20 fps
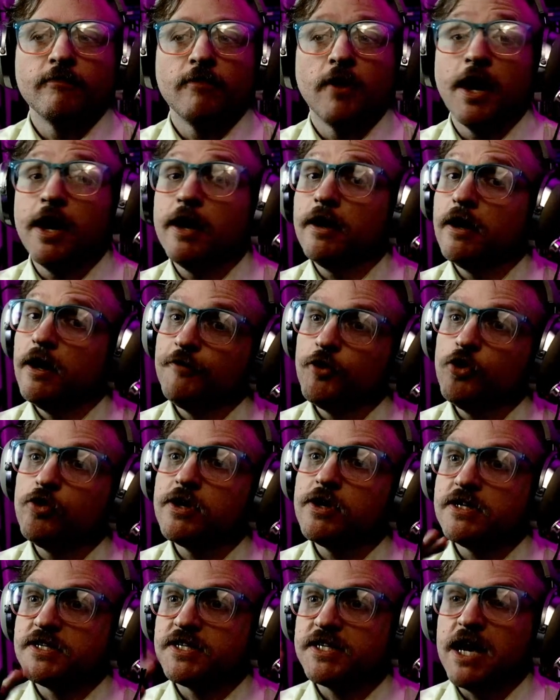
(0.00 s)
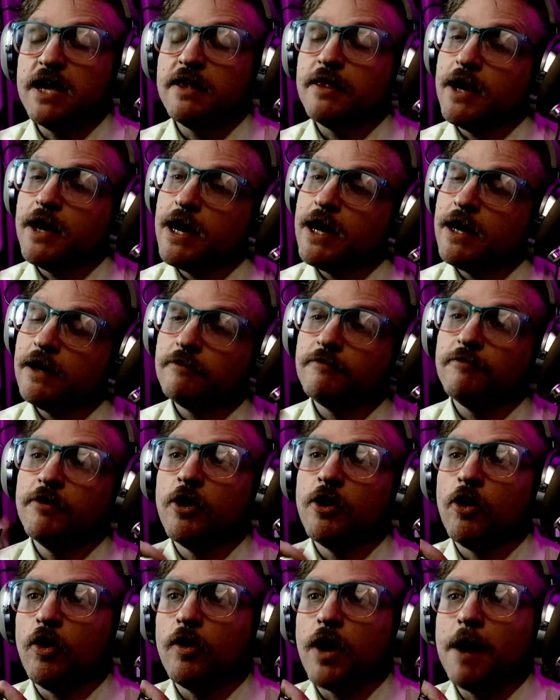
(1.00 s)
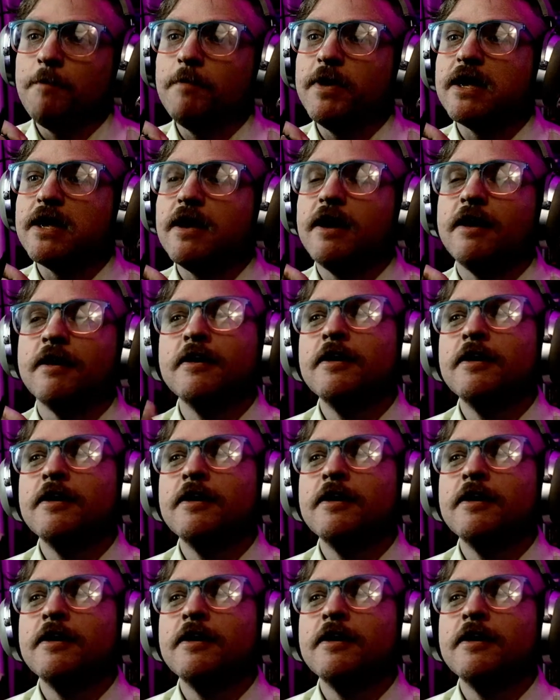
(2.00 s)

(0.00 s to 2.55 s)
Right? And if you can say that, you know, I'd be,